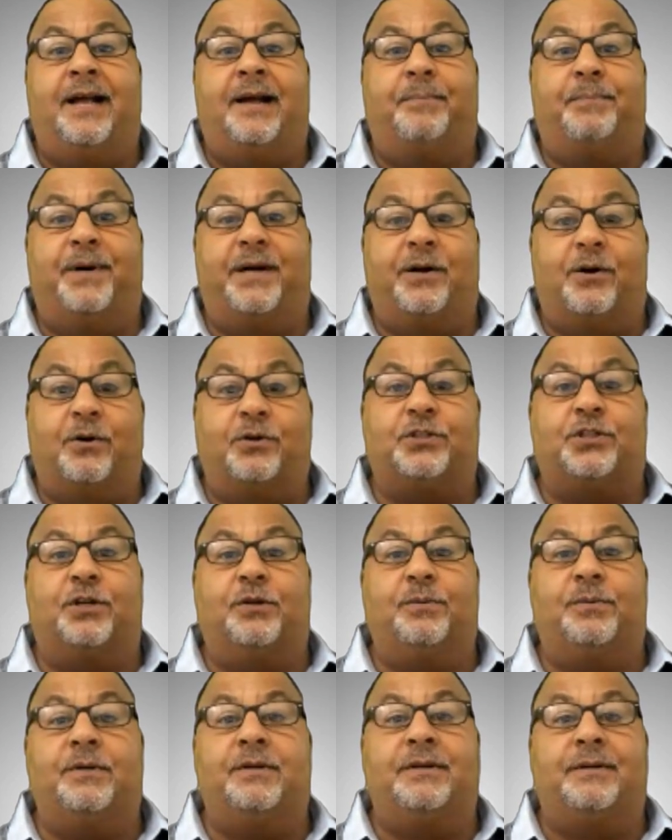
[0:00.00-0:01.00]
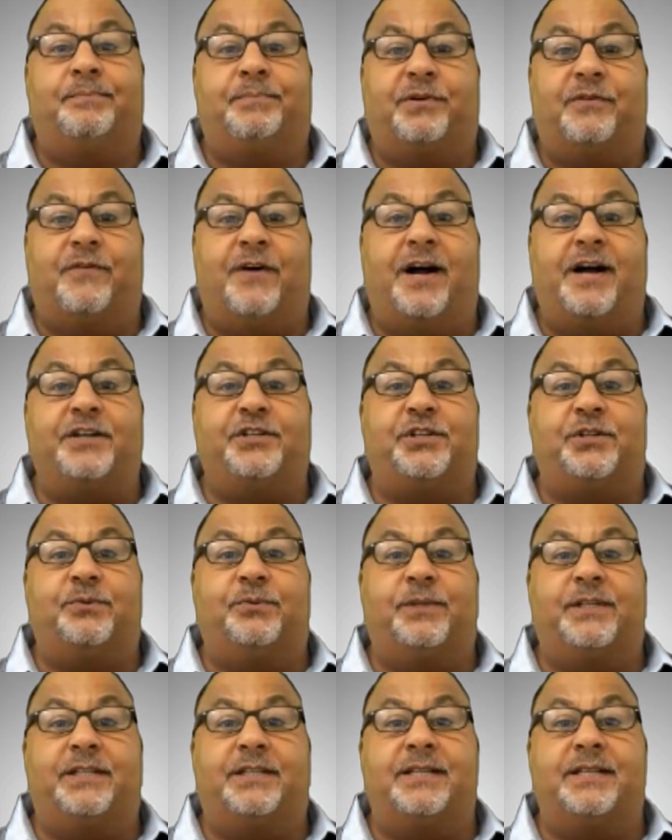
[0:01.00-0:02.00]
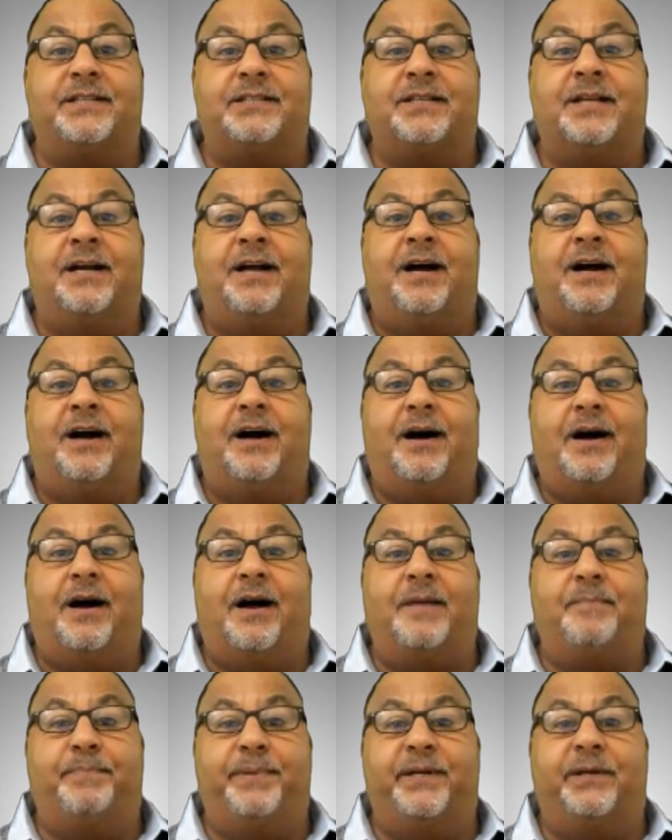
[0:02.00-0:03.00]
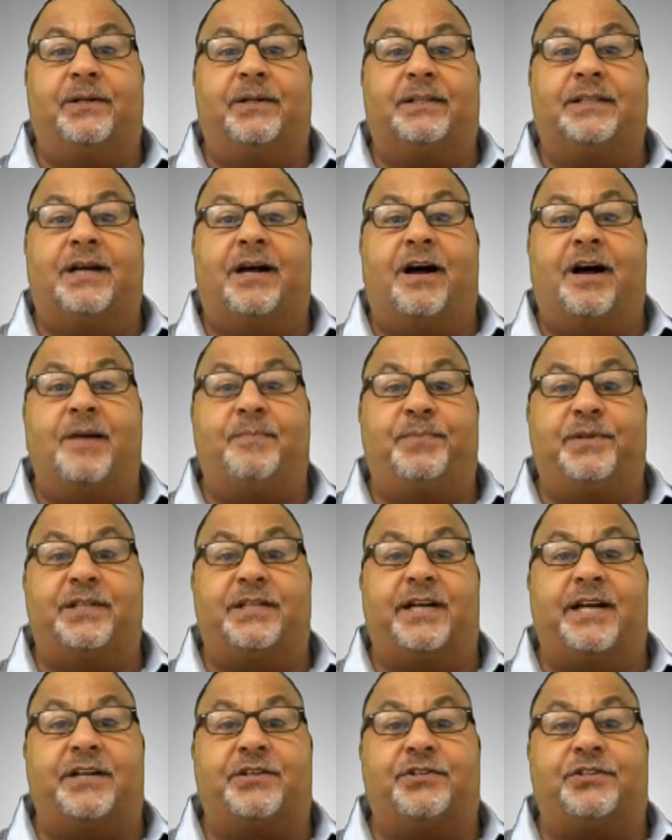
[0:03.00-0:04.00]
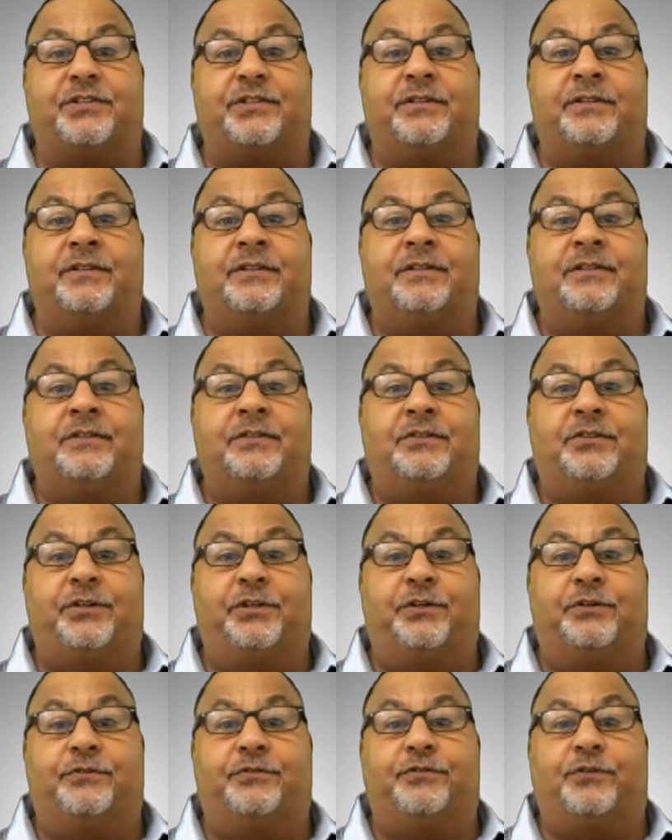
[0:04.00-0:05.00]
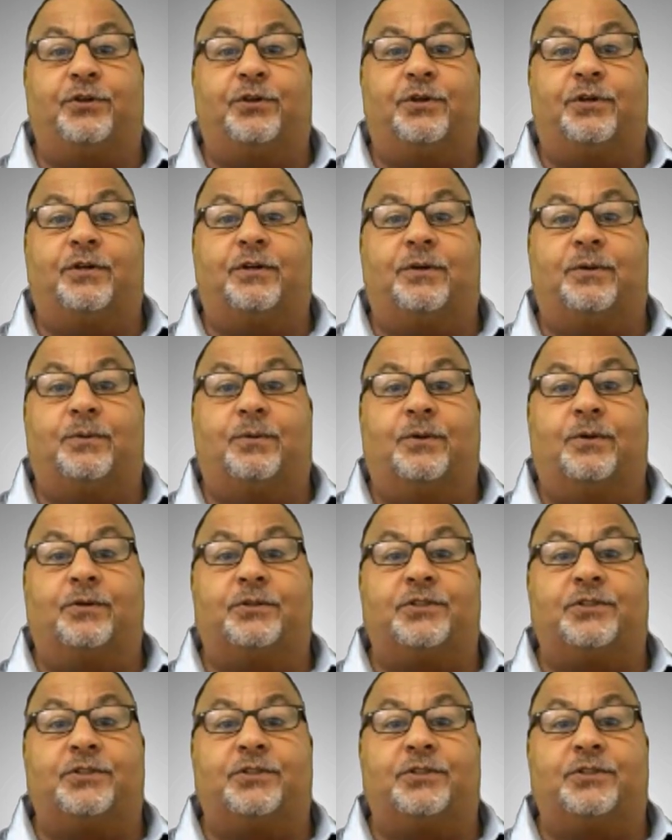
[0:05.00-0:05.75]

but also provide you with this high build, high protection to your floor or wall